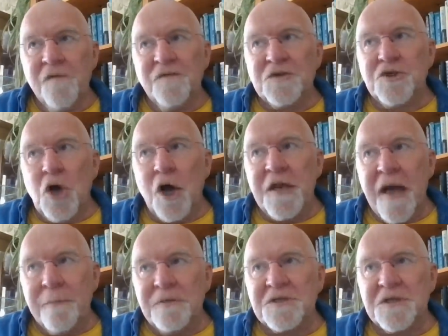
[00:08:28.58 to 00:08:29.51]
The
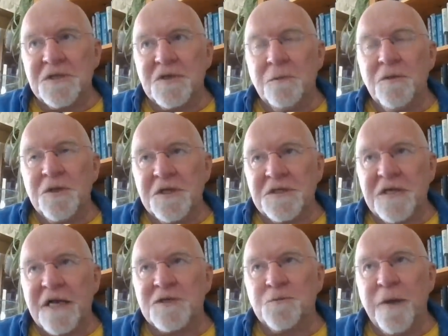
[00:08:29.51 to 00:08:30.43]
dynamicism of this
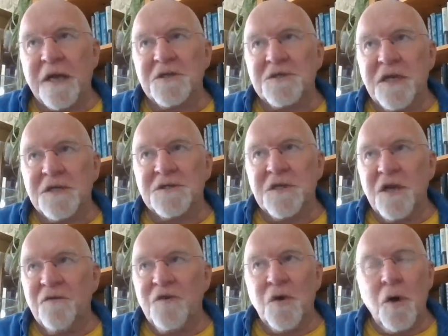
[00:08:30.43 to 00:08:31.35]
aspect says
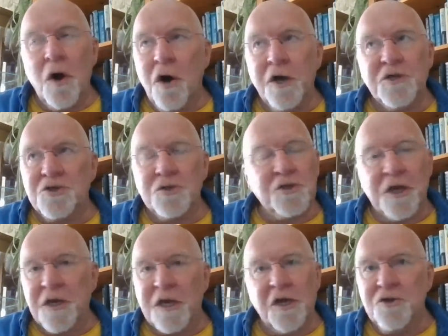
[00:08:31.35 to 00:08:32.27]
that if you hide, you're
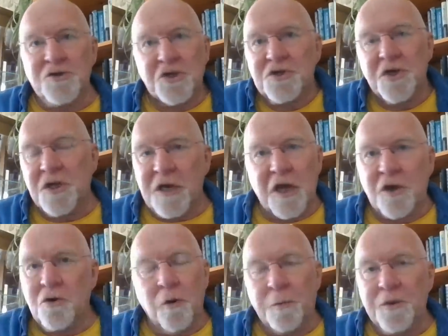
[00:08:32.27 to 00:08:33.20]
going to get you're just going to
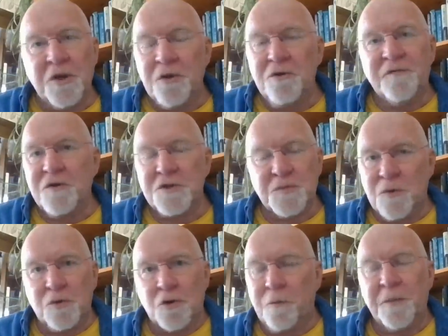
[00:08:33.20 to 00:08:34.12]
get clobbered. The universe
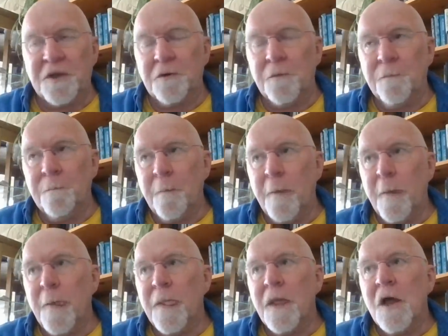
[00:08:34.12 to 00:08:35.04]
will clobber you.
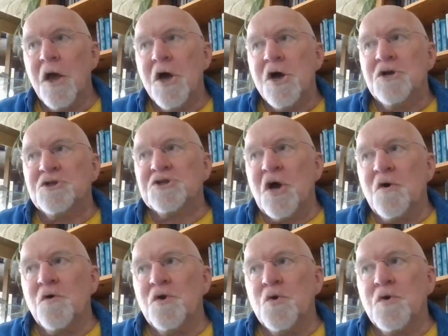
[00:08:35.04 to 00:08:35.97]

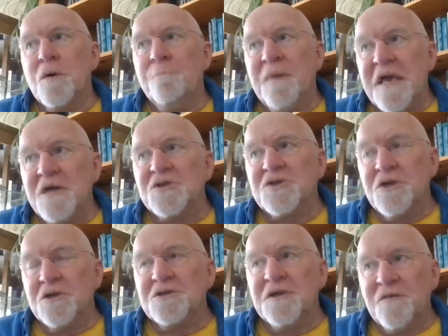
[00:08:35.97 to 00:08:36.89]
So you can be
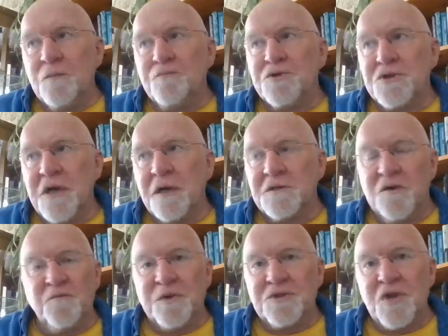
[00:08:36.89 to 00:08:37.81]
assertive and
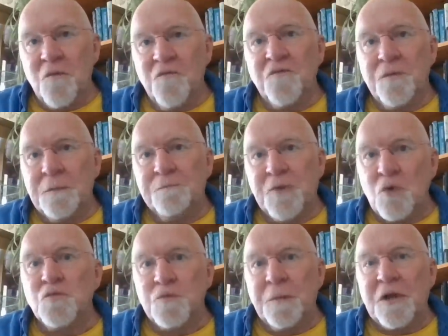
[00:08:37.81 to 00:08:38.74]
projective, but don't free,
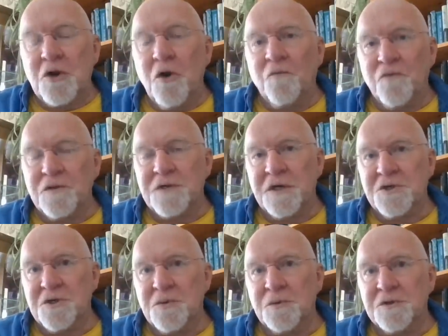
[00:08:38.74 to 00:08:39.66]
don't be
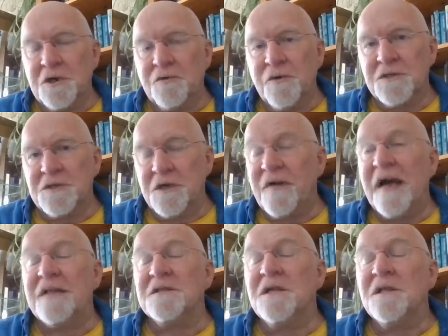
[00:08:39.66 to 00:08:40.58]
confrontational and aggressive,
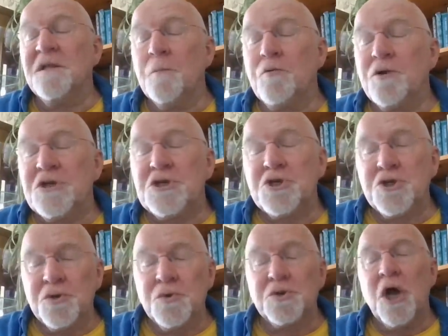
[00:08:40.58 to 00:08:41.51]
and deliberately
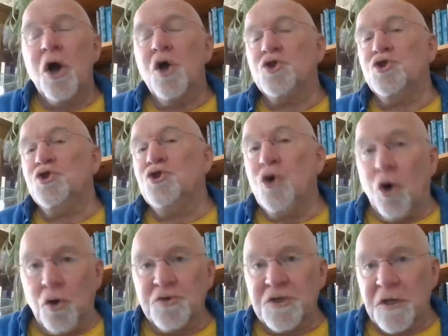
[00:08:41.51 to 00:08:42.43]
choose
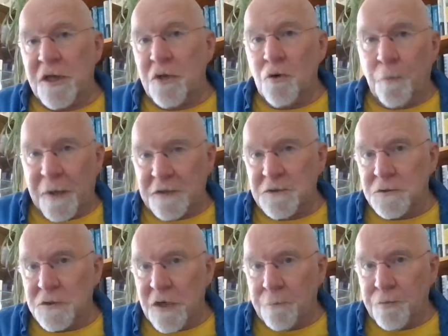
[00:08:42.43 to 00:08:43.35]
not to let your
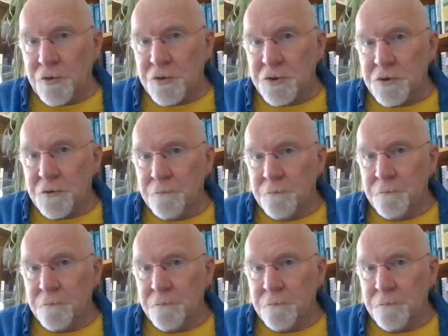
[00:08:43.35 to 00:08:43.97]
buttons get pushed.